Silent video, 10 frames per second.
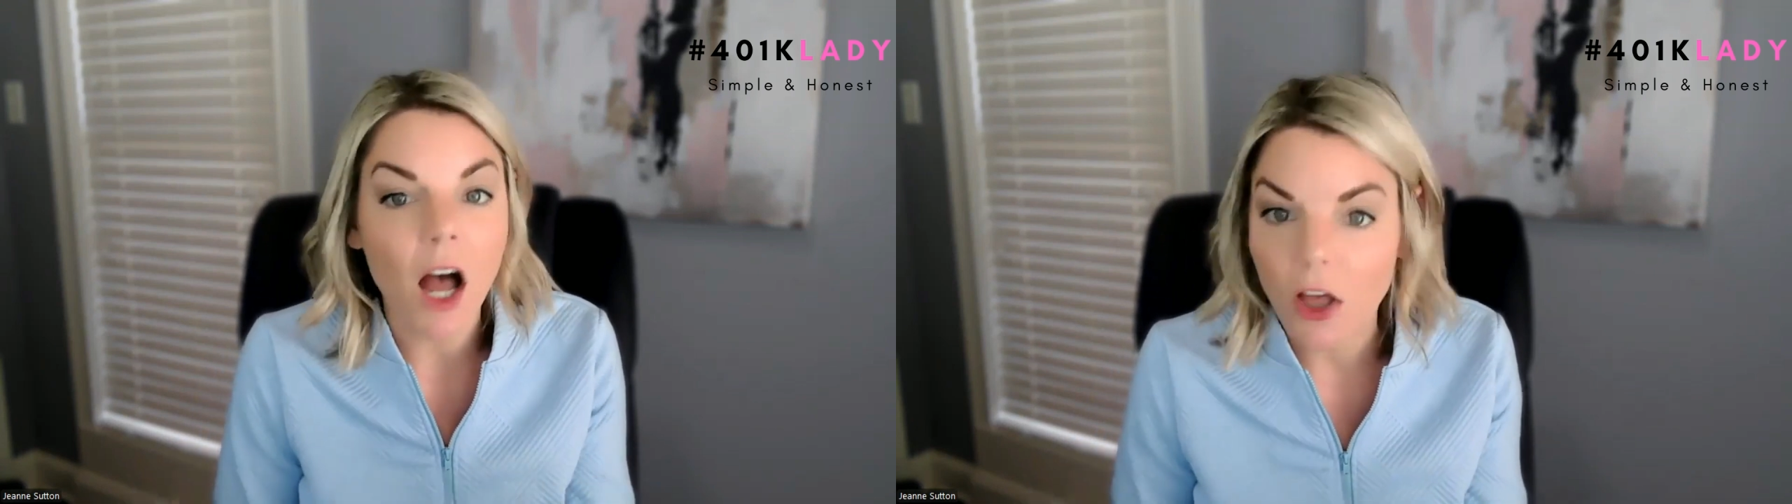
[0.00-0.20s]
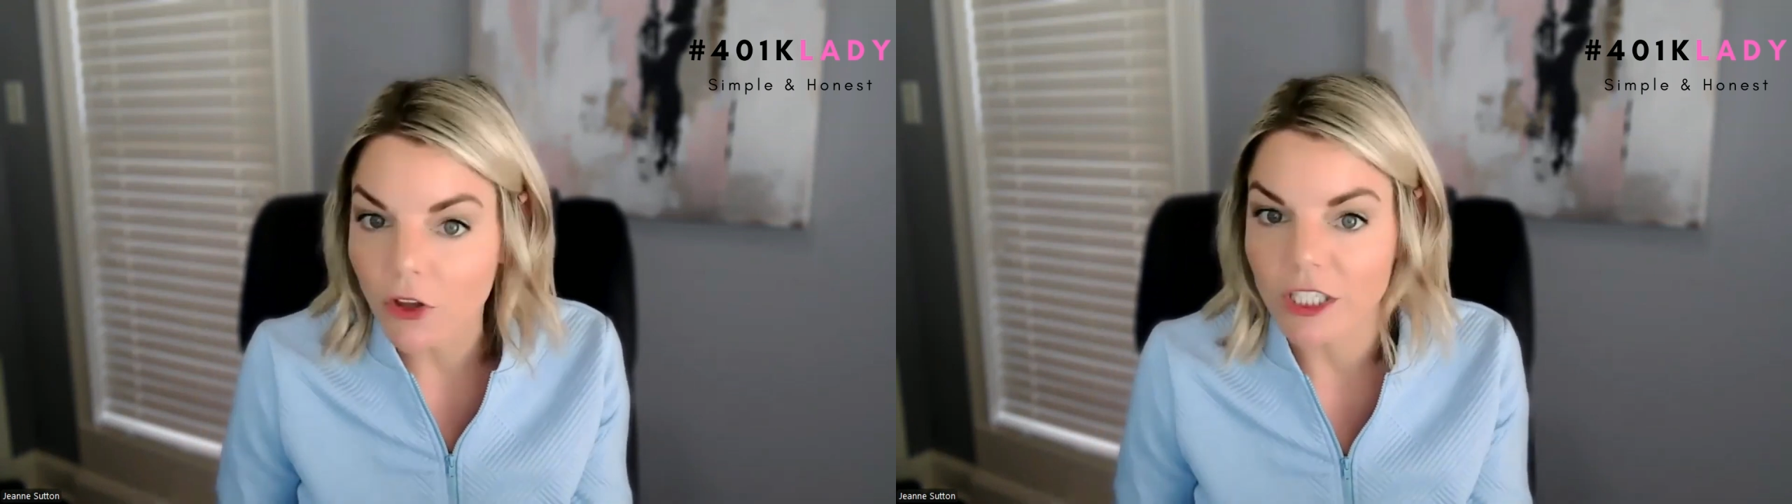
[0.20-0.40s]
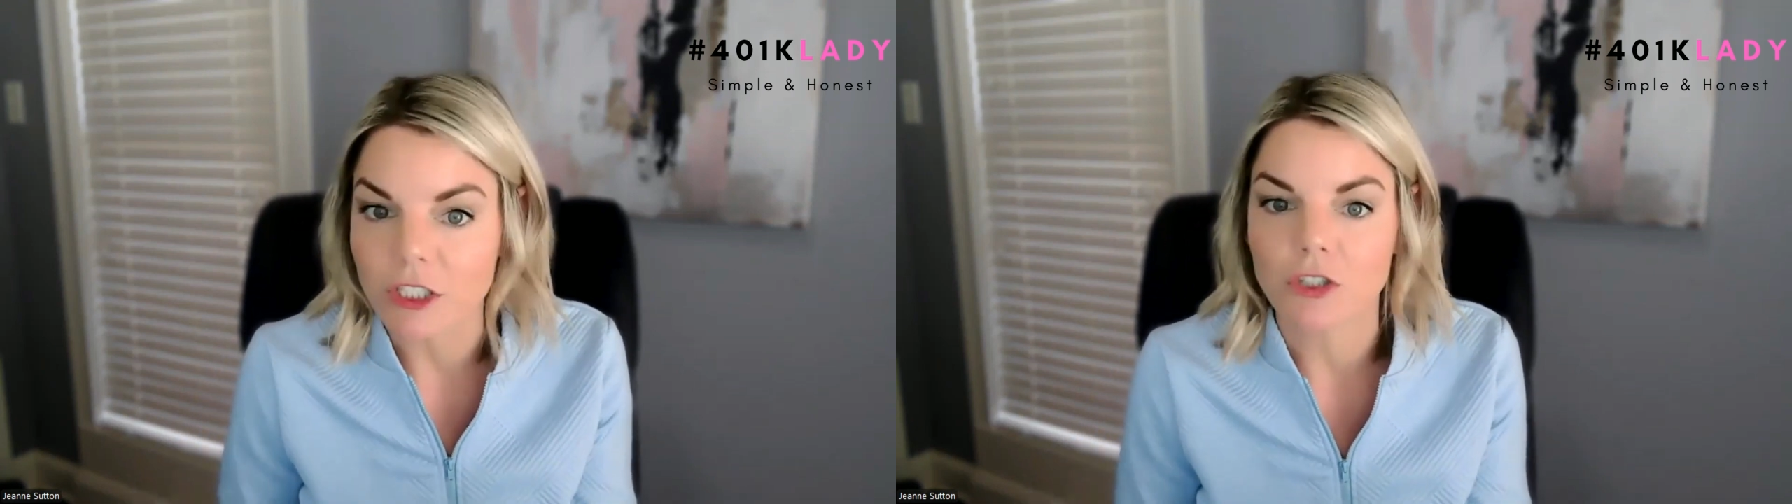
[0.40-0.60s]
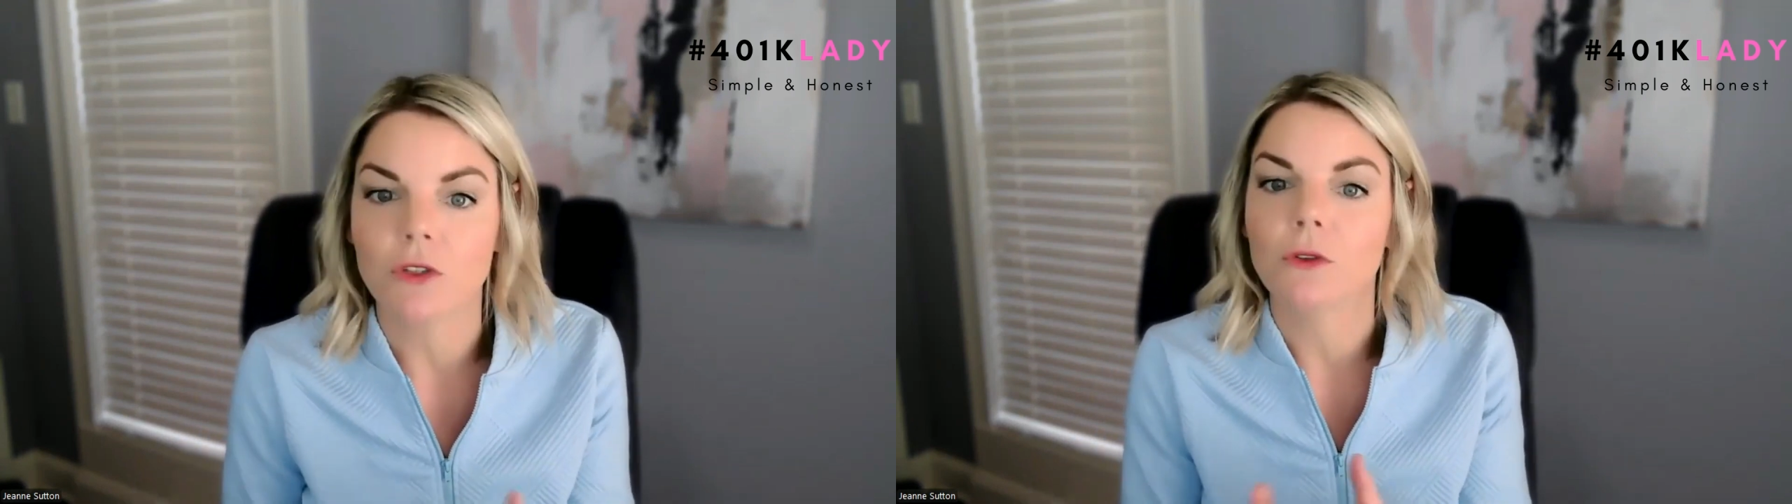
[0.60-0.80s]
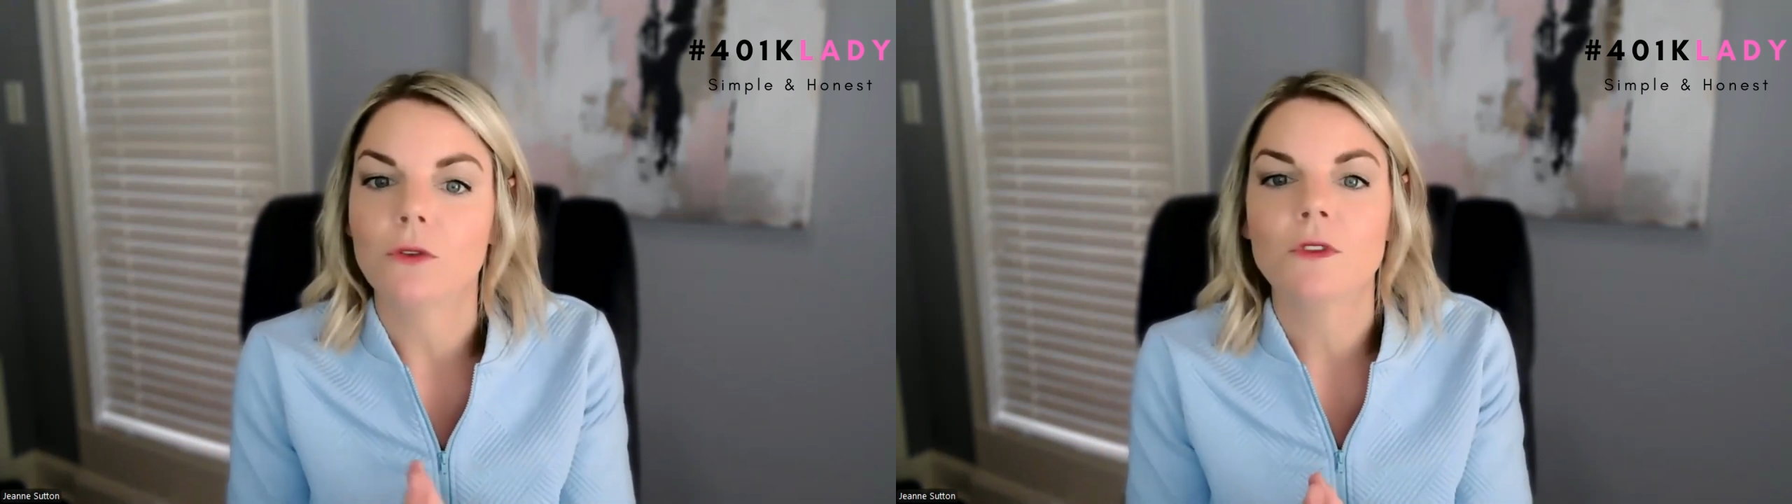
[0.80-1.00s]
other
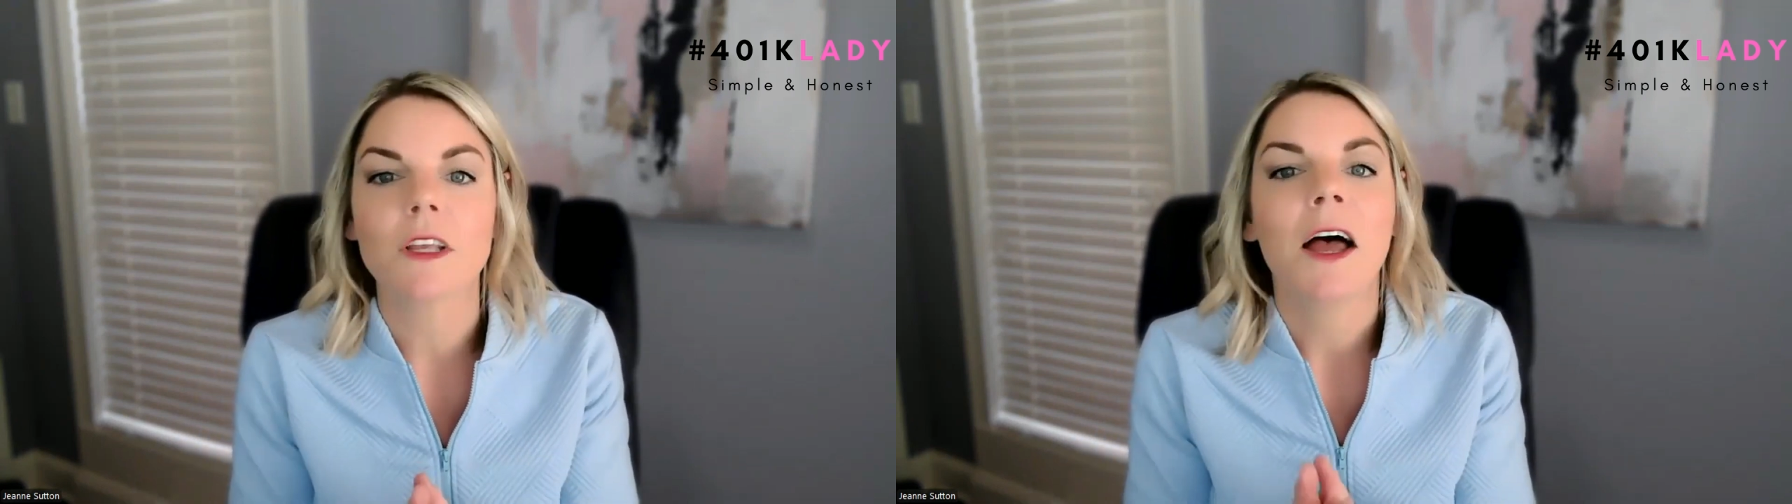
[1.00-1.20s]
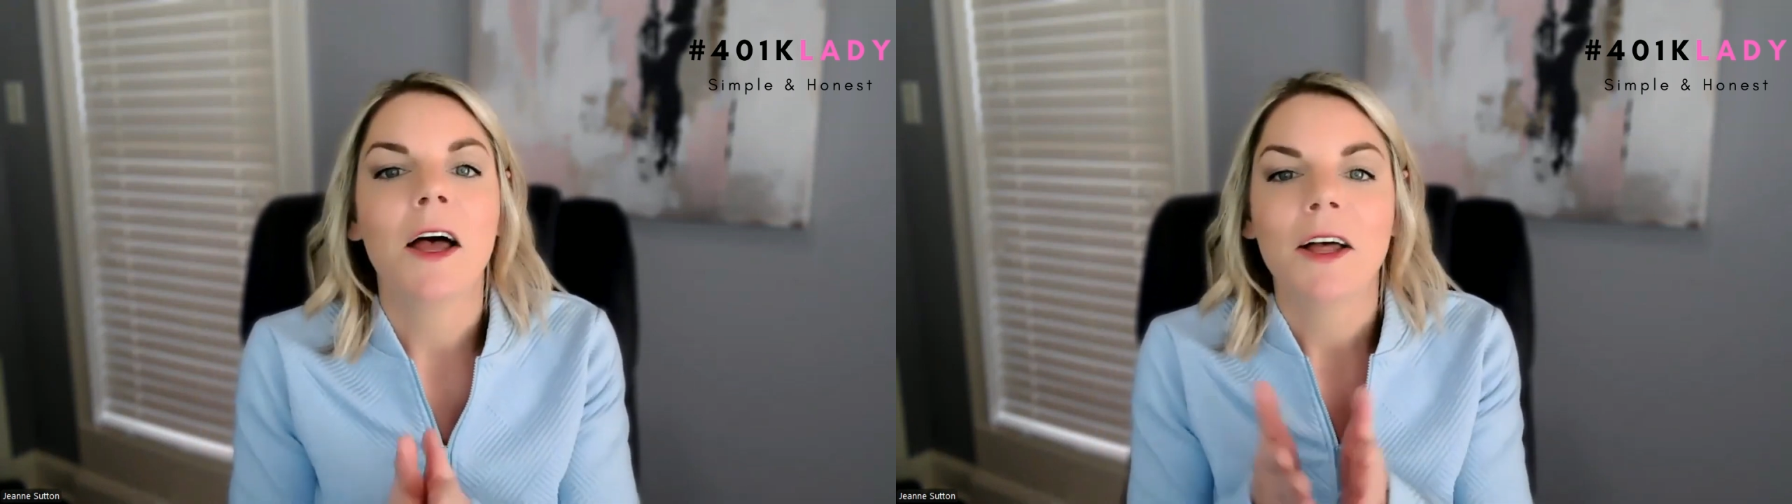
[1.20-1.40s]
issues